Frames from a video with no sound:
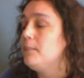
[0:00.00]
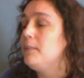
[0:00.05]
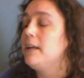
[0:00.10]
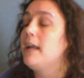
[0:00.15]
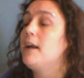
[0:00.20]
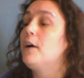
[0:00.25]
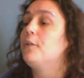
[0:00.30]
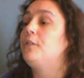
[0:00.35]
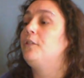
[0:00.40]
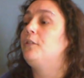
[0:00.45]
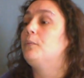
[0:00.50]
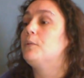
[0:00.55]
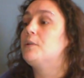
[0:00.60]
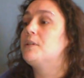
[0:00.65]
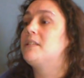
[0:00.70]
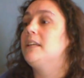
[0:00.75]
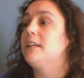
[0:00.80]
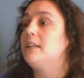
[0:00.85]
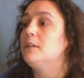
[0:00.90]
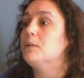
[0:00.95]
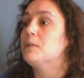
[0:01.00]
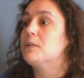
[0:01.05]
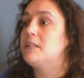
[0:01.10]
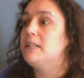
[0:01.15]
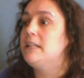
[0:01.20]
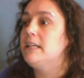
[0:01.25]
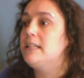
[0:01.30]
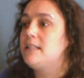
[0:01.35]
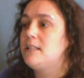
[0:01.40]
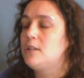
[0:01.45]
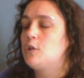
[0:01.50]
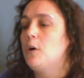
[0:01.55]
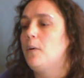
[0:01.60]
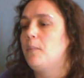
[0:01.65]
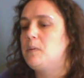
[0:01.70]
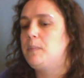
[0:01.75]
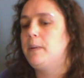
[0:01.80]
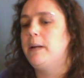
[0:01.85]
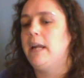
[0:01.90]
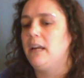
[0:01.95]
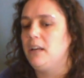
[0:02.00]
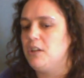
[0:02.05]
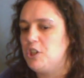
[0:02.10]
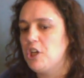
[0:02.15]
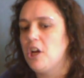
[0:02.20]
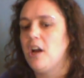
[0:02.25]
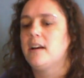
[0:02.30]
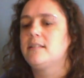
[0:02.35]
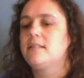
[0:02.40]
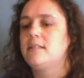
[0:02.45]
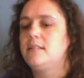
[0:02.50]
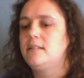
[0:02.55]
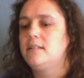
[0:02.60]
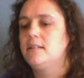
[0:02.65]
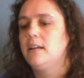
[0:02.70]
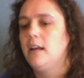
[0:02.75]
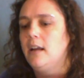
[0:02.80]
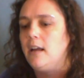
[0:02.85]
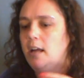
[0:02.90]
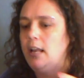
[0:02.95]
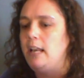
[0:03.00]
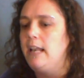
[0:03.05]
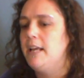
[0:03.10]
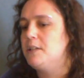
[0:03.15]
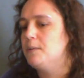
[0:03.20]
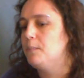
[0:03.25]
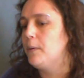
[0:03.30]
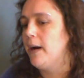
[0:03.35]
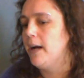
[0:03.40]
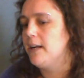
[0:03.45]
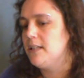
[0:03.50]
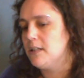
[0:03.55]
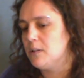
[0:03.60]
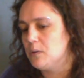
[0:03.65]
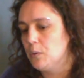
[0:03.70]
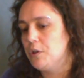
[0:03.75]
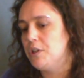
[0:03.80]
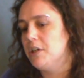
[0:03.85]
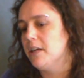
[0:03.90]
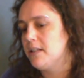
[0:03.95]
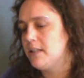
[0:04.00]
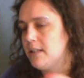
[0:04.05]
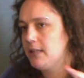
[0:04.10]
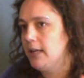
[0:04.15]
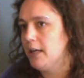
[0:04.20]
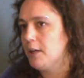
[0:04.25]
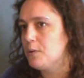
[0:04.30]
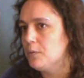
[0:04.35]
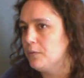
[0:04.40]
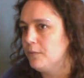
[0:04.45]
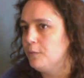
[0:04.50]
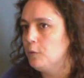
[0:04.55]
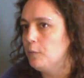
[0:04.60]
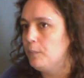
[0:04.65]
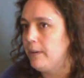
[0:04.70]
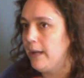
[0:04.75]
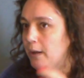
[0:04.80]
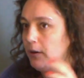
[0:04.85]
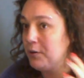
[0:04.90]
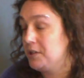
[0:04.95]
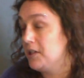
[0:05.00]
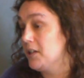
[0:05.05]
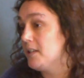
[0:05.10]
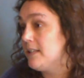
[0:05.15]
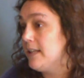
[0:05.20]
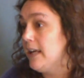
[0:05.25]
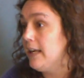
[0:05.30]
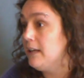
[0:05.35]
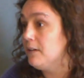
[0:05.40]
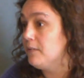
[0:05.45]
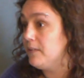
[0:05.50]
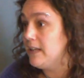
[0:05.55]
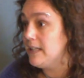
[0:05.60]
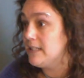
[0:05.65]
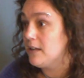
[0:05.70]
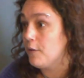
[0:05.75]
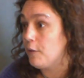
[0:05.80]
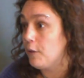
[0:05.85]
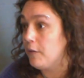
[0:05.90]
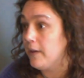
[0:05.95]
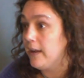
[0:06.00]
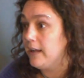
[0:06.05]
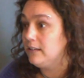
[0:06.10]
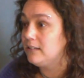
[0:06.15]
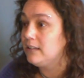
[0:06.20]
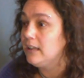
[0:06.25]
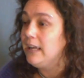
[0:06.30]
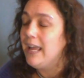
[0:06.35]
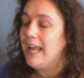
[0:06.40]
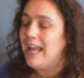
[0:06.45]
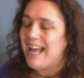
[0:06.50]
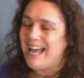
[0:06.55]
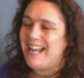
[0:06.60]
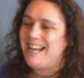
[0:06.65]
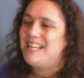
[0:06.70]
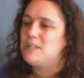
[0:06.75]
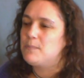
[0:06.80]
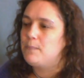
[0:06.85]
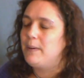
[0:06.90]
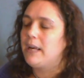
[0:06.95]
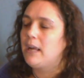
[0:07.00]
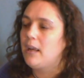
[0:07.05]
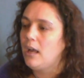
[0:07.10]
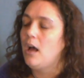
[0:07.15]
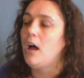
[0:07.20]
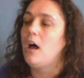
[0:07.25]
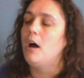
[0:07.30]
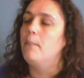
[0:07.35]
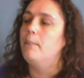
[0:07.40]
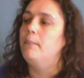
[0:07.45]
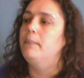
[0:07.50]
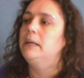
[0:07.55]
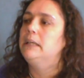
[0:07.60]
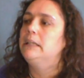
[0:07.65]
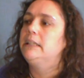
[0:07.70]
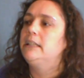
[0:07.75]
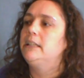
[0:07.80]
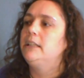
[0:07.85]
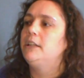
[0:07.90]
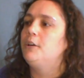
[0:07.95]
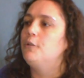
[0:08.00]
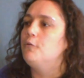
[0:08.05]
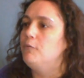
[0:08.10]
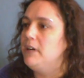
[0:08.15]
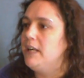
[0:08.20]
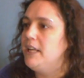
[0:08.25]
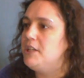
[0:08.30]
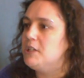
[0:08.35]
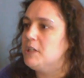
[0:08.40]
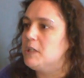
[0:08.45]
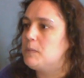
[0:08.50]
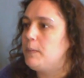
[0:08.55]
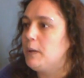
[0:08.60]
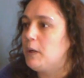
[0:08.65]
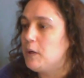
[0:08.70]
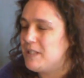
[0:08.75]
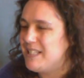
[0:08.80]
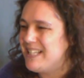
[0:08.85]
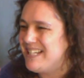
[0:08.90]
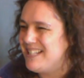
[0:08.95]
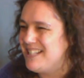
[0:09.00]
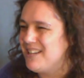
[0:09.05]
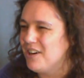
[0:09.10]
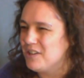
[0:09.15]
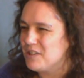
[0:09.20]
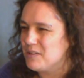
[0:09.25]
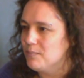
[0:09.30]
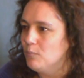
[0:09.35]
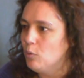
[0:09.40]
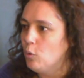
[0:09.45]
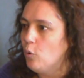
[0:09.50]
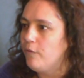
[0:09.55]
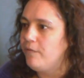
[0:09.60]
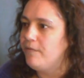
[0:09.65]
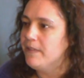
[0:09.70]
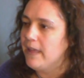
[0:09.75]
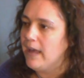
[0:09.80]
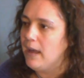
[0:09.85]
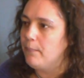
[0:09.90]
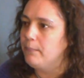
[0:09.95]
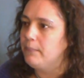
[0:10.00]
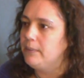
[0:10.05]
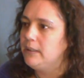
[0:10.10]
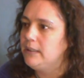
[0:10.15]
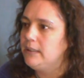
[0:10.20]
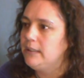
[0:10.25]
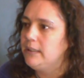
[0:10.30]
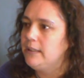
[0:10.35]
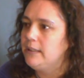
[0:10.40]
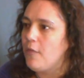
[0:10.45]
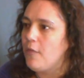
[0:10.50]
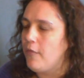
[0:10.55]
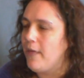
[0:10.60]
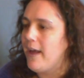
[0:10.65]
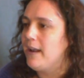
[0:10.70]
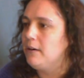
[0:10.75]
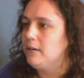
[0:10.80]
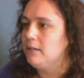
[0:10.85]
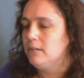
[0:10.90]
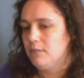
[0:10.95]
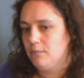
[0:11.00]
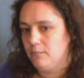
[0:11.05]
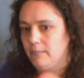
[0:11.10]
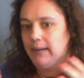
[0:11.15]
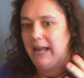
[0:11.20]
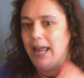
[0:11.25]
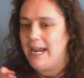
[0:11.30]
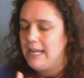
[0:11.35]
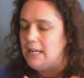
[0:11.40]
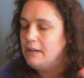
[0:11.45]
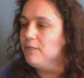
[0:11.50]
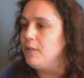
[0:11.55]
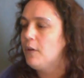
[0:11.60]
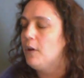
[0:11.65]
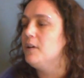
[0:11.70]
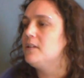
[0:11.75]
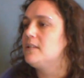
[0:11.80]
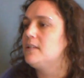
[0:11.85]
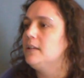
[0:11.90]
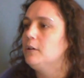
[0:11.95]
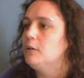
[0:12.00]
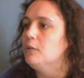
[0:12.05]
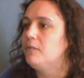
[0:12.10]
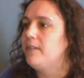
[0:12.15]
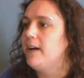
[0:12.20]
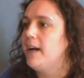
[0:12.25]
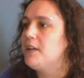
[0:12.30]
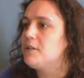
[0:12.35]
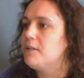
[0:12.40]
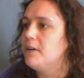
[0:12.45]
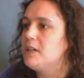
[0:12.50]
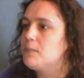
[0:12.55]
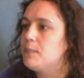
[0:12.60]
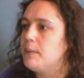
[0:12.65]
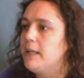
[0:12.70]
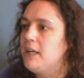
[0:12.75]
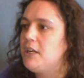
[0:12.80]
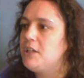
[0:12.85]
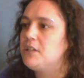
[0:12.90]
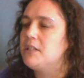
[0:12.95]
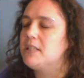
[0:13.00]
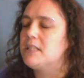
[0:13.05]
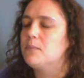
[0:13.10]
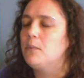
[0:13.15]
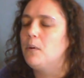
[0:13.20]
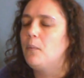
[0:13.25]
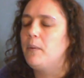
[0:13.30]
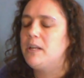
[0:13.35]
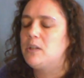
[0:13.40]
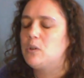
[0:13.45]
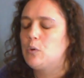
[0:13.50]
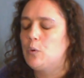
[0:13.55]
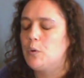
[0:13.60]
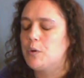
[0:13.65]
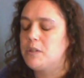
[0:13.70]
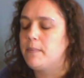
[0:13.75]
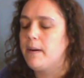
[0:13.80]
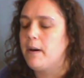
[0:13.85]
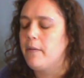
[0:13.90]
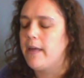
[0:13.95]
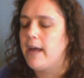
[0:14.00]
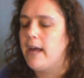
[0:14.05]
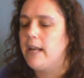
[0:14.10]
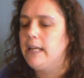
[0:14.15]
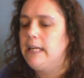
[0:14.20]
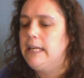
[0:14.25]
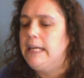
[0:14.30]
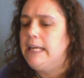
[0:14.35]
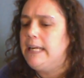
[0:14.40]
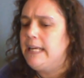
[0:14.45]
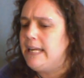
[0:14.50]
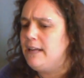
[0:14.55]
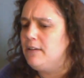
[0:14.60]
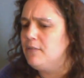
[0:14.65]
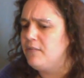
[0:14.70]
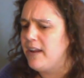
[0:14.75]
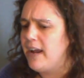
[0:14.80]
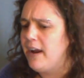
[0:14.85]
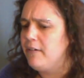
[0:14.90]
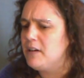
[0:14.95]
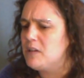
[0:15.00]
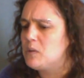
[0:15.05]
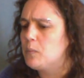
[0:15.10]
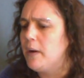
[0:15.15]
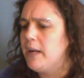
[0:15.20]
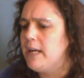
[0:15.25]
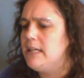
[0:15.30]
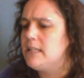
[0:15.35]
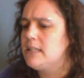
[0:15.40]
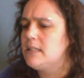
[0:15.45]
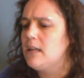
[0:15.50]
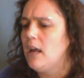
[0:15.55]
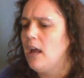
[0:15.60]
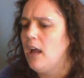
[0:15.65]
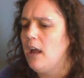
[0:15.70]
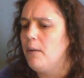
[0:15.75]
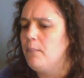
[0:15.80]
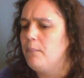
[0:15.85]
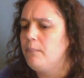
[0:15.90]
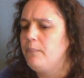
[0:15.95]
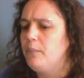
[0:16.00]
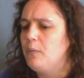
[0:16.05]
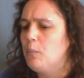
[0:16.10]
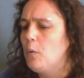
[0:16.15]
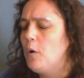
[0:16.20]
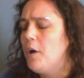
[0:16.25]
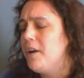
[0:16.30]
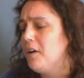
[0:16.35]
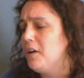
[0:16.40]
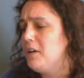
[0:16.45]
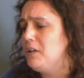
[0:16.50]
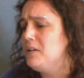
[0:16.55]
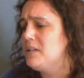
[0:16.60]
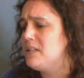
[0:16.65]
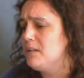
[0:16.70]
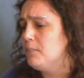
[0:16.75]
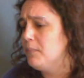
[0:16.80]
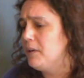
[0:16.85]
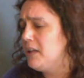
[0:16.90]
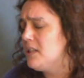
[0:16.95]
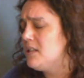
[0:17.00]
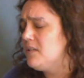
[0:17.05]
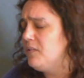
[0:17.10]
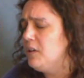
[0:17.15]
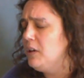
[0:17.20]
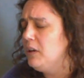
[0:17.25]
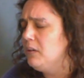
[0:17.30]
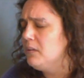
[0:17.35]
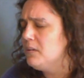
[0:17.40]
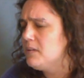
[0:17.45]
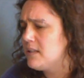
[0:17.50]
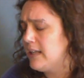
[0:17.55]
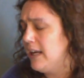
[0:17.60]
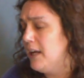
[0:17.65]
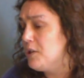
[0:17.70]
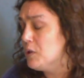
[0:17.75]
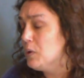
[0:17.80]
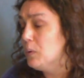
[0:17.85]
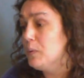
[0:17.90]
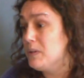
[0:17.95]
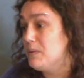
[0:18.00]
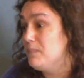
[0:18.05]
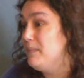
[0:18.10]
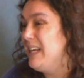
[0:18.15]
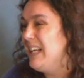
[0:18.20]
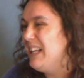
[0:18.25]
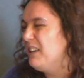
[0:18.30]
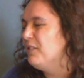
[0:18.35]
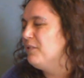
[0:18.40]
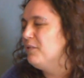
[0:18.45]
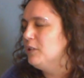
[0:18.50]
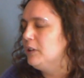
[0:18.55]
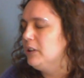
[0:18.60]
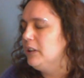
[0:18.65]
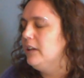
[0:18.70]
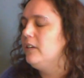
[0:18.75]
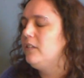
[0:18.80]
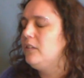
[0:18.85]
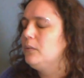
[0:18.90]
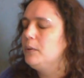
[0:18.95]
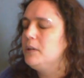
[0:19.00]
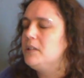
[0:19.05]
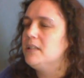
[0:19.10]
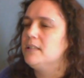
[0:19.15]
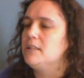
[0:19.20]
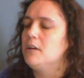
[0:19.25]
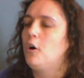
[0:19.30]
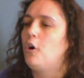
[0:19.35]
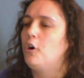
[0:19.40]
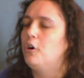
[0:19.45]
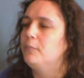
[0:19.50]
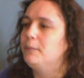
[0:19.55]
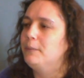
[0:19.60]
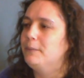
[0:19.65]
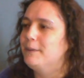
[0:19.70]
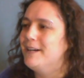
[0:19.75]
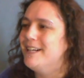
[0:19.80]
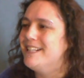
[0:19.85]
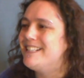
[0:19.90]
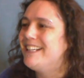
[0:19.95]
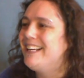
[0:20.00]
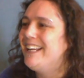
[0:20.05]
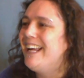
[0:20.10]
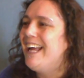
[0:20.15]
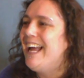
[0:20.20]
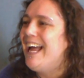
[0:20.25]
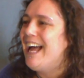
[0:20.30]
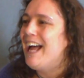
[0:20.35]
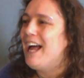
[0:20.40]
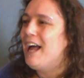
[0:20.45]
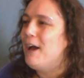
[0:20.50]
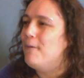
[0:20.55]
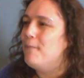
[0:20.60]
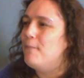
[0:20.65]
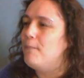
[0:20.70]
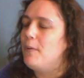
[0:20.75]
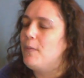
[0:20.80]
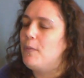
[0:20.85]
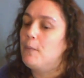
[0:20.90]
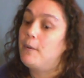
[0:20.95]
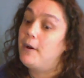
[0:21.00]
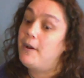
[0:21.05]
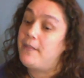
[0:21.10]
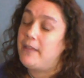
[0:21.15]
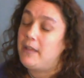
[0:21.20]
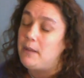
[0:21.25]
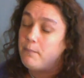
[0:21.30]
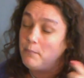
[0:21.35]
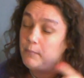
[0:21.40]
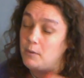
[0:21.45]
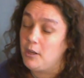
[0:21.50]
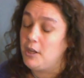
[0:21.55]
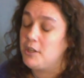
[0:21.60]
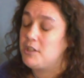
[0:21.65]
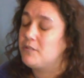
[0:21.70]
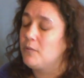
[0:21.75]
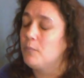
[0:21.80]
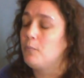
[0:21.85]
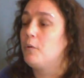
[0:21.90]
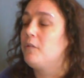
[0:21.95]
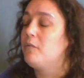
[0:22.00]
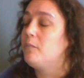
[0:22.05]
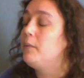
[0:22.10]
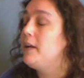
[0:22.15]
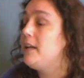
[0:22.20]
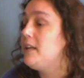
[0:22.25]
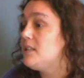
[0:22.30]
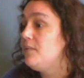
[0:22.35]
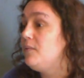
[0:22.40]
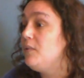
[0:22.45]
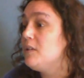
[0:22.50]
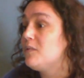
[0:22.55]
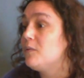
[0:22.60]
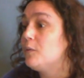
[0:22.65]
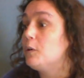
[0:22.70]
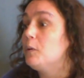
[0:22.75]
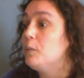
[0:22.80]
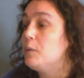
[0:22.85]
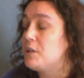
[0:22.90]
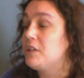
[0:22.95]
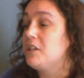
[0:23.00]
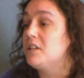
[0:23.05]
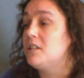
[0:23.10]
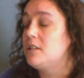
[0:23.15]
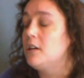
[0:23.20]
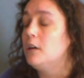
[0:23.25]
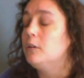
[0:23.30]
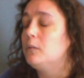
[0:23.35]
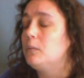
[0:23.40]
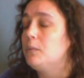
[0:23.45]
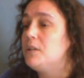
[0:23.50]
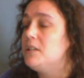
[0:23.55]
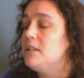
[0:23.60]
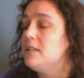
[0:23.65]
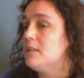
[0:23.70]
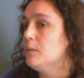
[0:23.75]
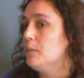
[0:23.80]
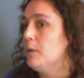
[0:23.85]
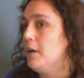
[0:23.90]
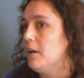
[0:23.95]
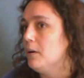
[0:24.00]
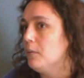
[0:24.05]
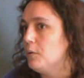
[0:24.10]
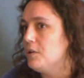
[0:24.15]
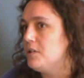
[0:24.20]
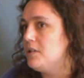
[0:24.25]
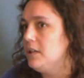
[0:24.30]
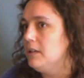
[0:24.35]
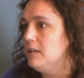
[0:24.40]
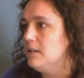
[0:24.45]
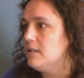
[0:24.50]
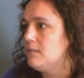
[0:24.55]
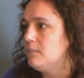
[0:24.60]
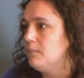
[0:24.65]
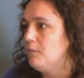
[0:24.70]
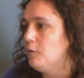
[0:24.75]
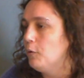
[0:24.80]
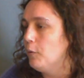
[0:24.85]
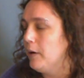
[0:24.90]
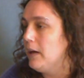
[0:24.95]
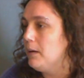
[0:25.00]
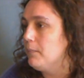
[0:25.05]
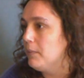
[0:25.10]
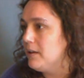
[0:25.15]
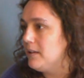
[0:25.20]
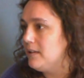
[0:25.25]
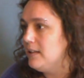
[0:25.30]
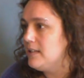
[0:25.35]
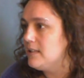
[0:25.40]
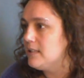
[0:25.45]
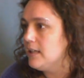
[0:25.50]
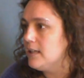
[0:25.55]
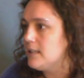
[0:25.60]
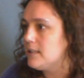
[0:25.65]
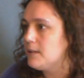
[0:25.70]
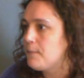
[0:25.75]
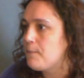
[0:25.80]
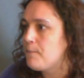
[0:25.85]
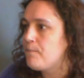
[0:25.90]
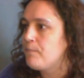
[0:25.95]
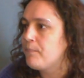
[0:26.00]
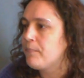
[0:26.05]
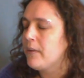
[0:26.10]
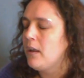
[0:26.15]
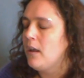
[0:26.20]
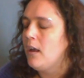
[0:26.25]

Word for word: something else is what signals that it stopped being just a leisure practice or just sexual foreplay or just any of these other things. And it's become religious because it does more for them than any of those single factor explanations. And when we talked about that in various ways, the word I used in my interview schedule was meaningfulness, which is a horrible word. But the word that emerged from one of my interviews for it was gestalt, which is the word I want to use for it in my thesis.